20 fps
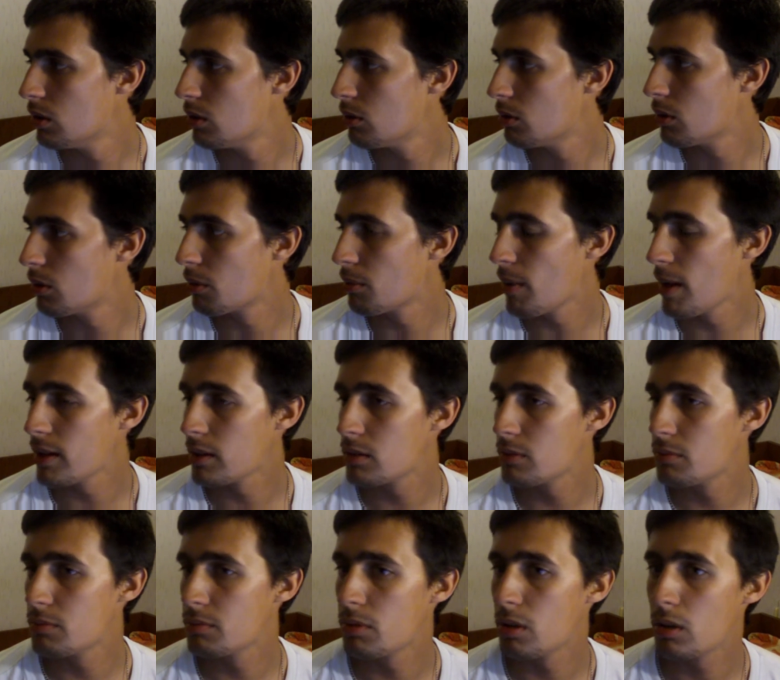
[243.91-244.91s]
we were meant to
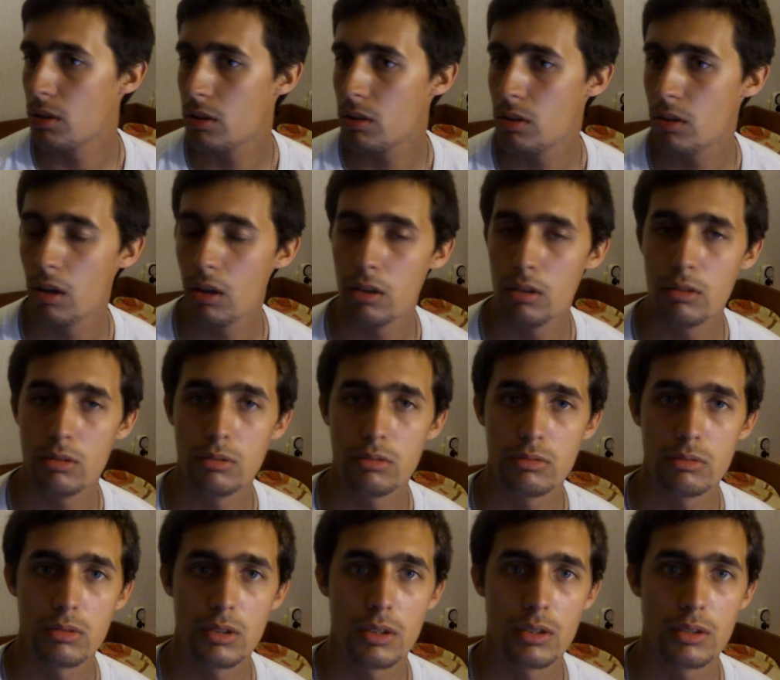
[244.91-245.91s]
go
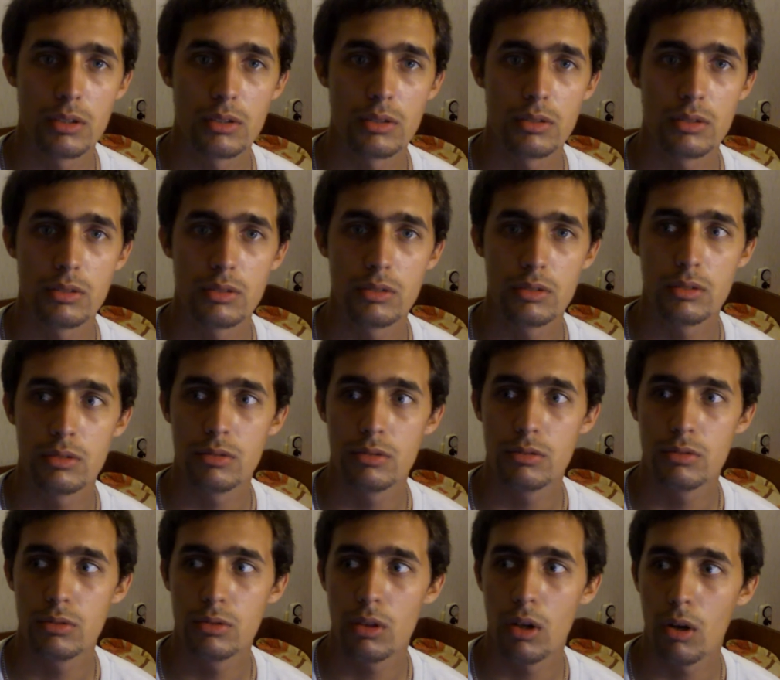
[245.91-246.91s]
and
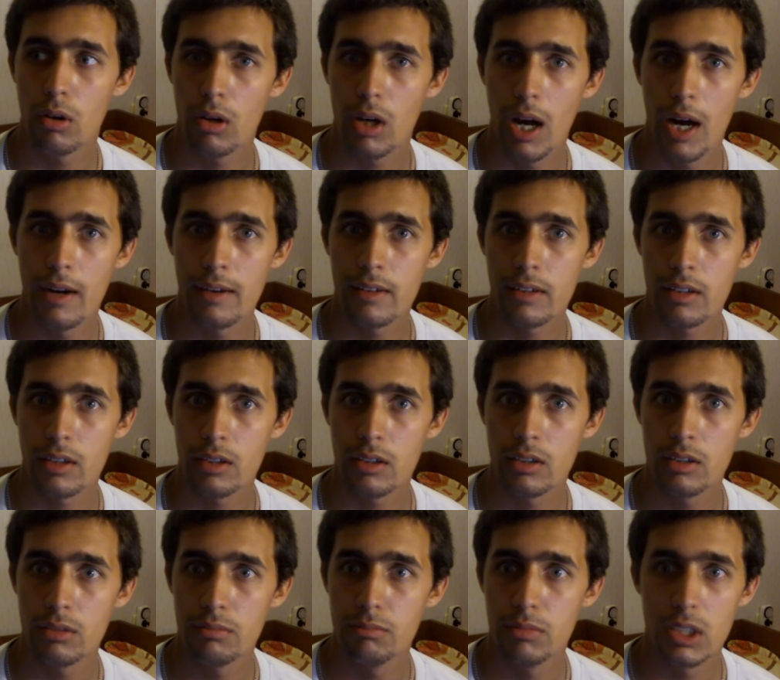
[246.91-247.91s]
to go karting,
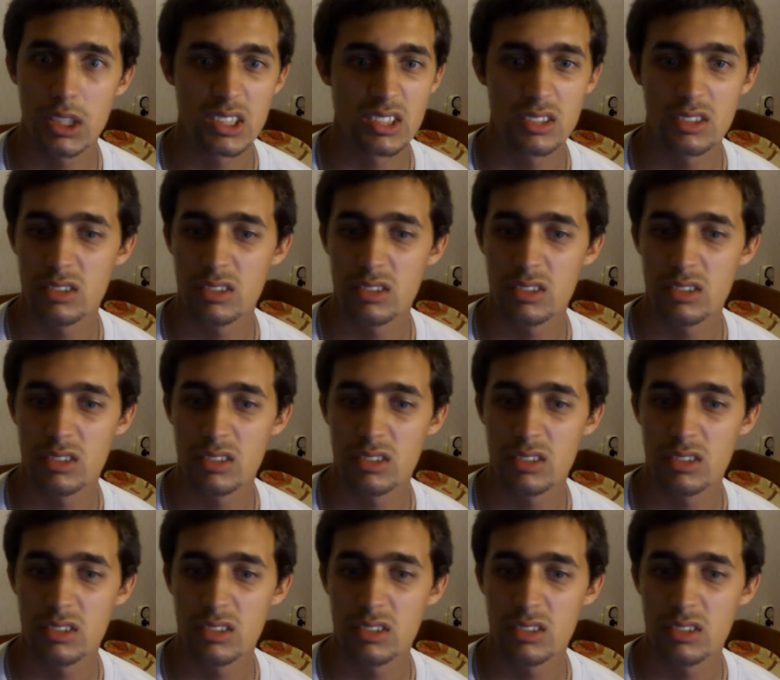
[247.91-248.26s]
but